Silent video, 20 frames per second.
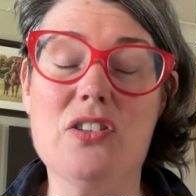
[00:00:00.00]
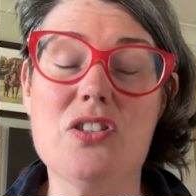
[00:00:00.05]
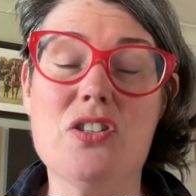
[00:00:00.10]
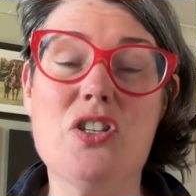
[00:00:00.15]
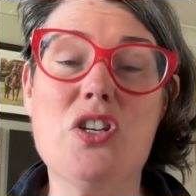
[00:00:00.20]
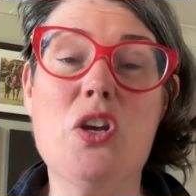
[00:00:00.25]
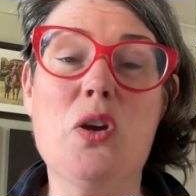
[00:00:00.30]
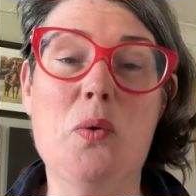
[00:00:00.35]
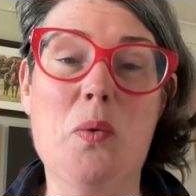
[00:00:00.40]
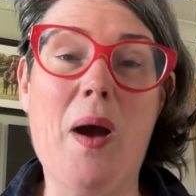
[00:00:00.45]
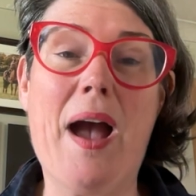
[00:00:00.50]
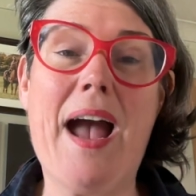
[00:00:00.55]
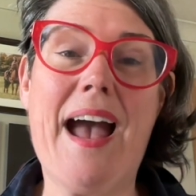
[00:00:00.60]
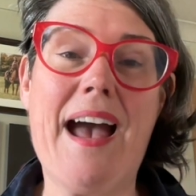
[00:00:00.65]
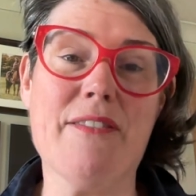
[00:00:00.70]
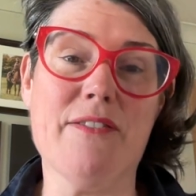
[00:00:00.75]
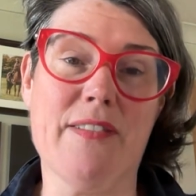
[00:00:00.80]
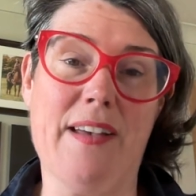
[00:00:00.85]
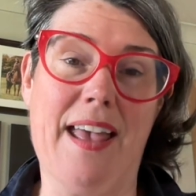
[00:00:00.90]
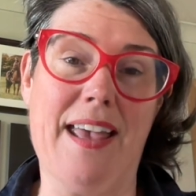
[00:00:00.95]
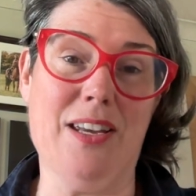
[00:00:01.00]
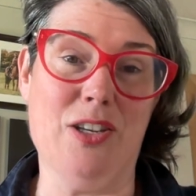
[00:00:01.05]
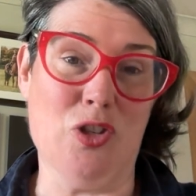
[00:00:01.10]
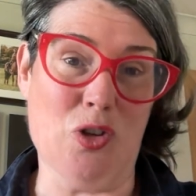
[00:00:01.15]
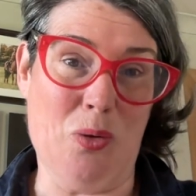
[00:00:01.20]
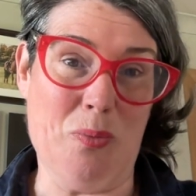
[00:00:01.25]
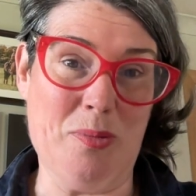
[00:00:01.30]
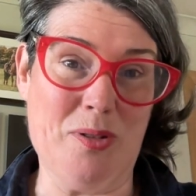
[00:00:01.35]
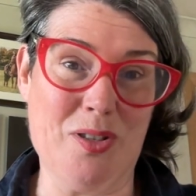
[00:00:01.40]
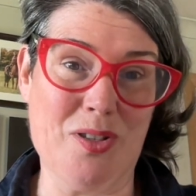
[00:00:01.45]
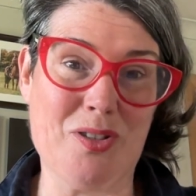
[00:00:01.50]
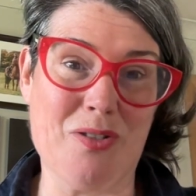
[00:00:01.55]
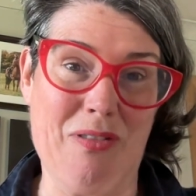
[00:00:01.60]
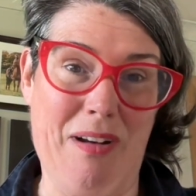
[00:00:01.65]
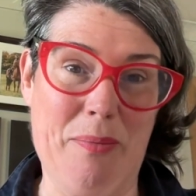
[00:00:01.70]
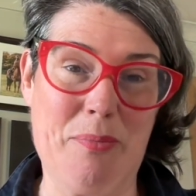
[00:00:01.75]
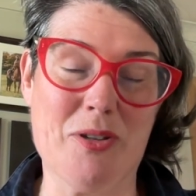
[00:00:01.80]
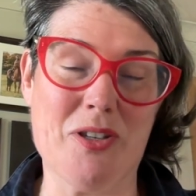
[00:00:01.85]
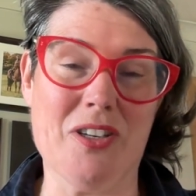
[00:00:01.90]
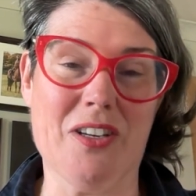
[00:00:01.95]
to have a job
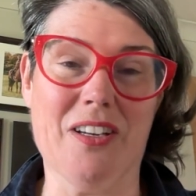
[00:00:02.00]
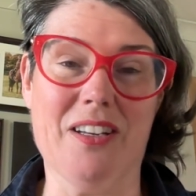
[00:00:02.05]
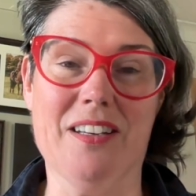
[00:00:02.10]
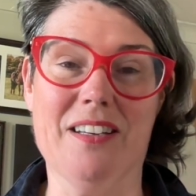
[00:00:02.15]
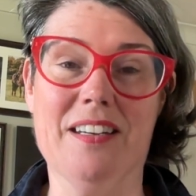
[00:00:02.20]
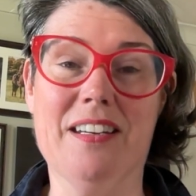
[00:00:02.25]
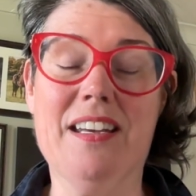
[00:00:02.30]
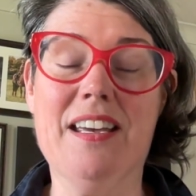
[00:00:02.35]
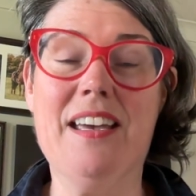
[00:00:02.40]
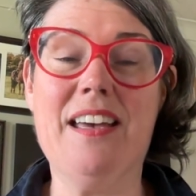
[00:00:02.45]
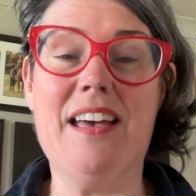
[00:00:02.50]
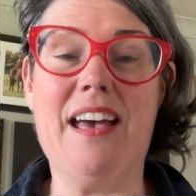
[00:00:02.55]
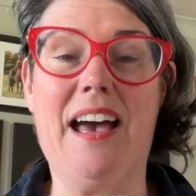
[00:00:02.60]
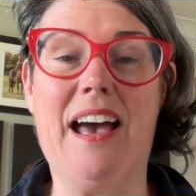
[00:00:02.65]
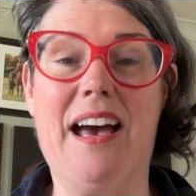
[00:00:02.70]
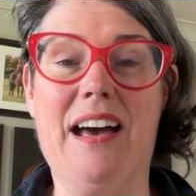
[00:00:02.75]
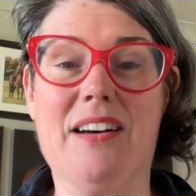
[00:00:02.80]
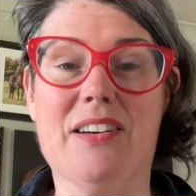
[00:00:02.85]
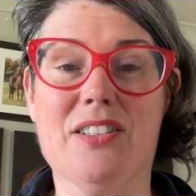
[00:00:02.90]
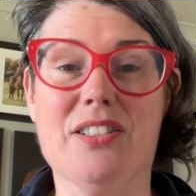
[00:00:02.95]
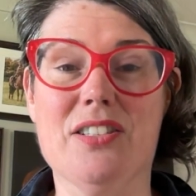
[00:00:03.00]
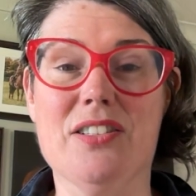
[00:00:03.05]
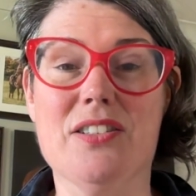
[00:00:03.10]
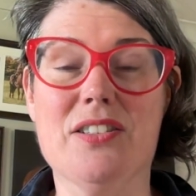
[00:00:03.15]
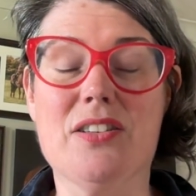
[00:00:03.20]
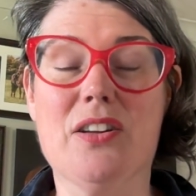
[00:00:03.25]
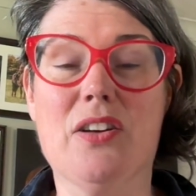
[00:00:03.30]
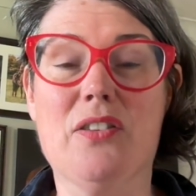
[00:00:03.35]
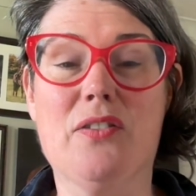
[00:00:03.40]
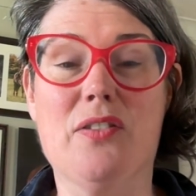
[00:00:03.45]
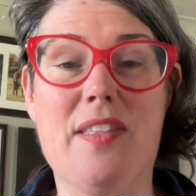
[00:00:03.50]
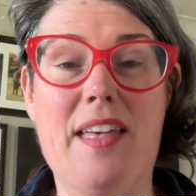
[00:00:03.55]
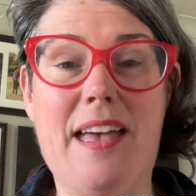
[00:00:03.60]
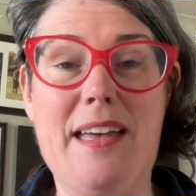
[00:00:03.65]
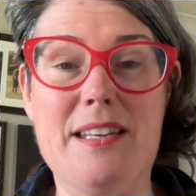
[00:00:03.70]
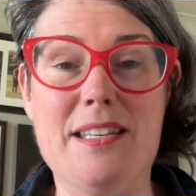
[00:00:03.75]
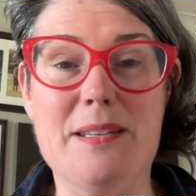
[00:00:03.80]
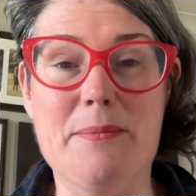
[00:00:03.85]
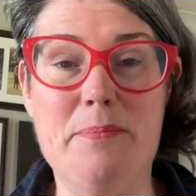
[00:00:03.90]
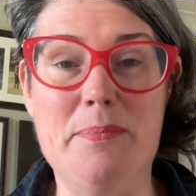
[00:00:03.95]
description and for
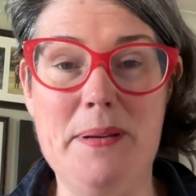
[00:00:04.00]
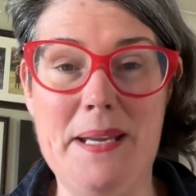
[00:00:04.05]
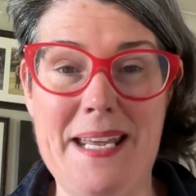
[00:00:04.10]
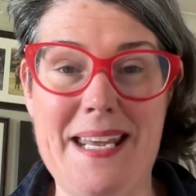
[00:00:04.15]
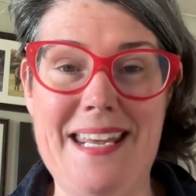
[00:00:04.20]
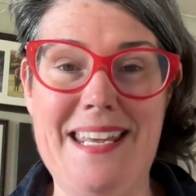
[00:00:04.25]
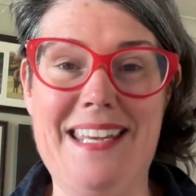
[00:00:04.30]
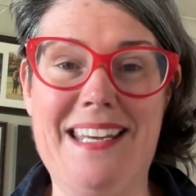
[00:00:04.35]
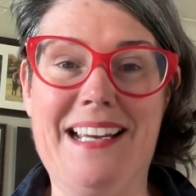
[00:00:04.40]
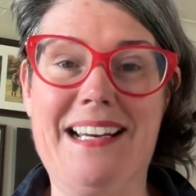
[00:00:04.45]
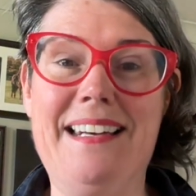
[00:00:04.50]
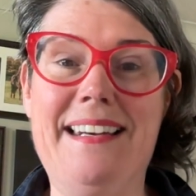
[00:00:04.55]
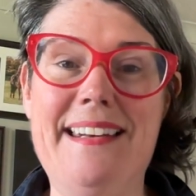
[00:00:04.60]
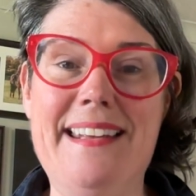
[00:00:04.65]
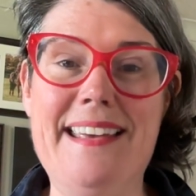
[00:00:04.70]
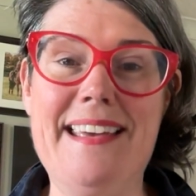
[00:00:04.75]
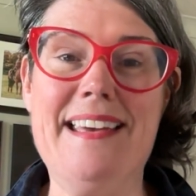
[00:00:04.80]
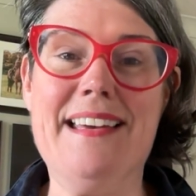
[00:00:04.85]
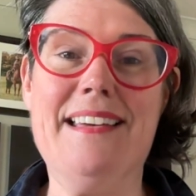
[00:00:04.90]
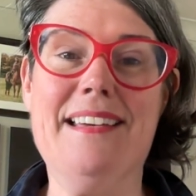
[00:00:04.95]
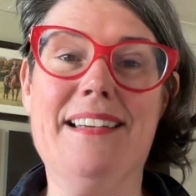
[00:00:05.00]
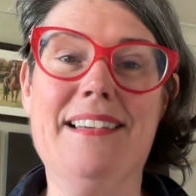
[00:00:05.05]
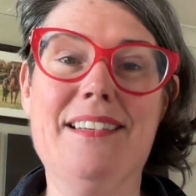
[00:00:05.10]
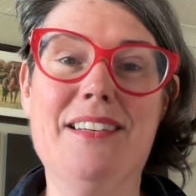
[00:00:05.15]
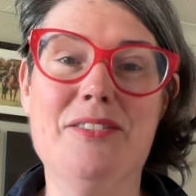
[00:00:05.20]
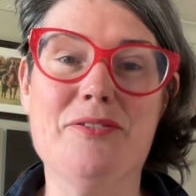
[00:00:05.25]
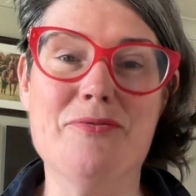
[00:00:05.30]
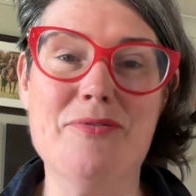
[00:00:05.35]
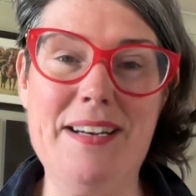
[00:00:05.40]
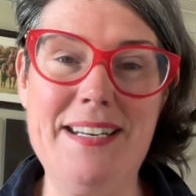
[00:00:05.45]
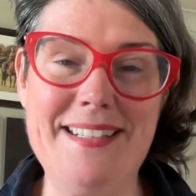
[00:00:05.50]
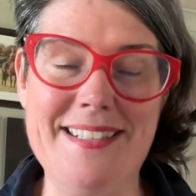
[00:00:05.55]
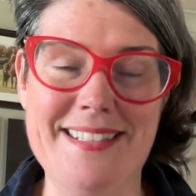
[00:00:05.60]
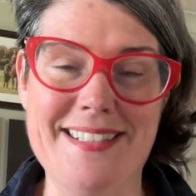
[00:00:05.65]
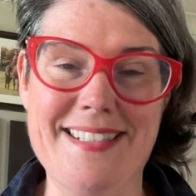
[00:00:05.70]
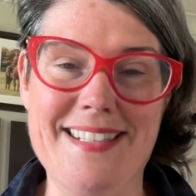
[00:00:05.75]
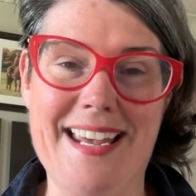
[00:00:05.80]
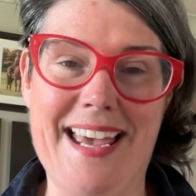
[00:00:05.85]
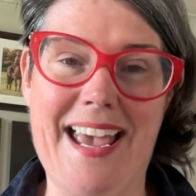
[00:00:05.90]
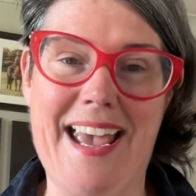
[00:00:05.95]
there to be clear,
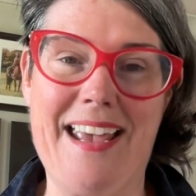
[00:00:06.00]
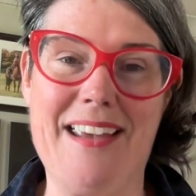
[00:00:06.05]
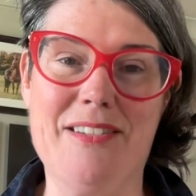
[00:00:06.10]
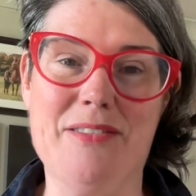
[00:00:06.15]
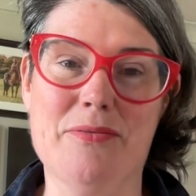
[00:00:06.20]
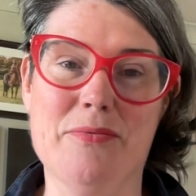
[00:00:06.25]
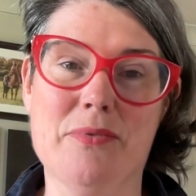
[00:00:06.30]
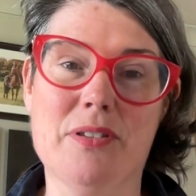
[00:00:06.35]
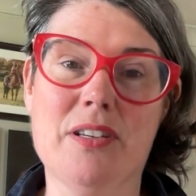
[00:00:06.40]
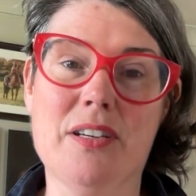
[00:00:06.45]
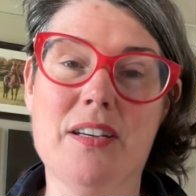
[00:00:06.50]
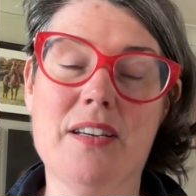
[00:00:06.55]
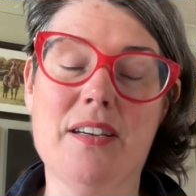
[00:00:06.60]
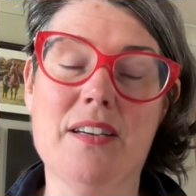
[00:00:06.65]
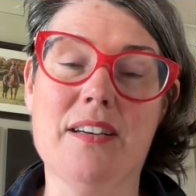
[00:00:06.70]
written down